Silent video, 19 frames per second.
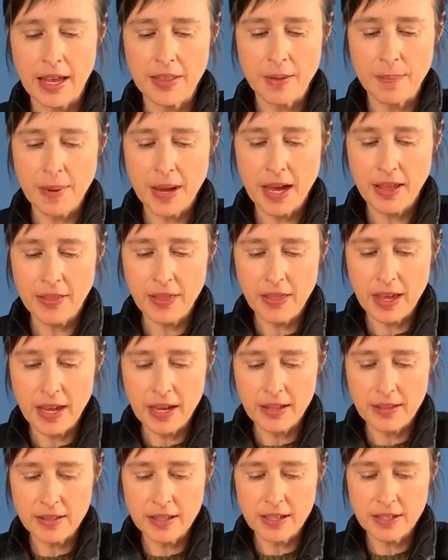and the path
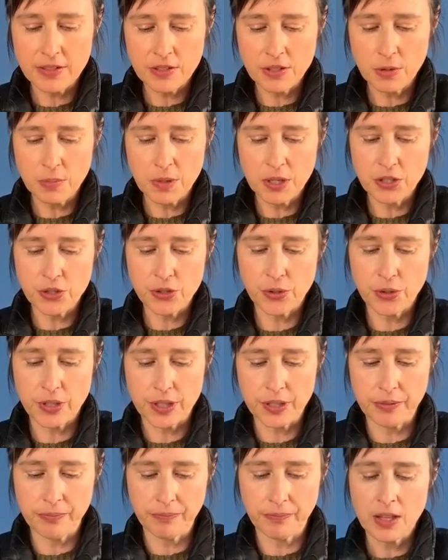length is so much
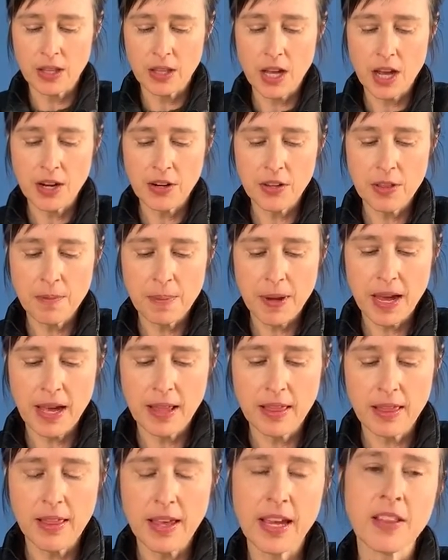shorter. The longer the
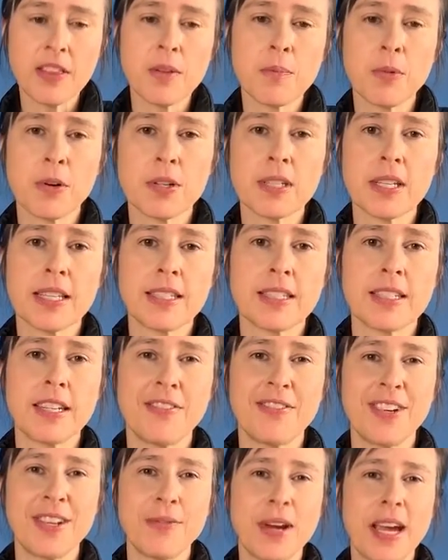path length, the more
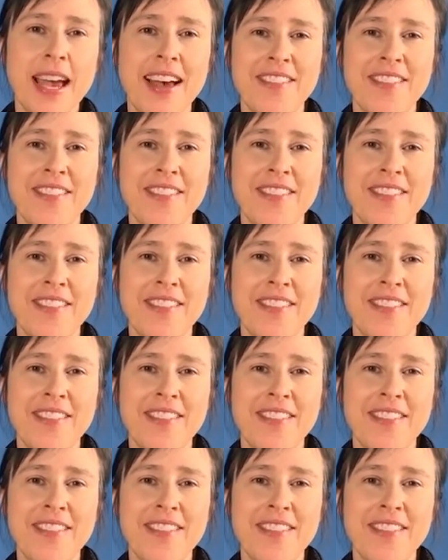sensitivity we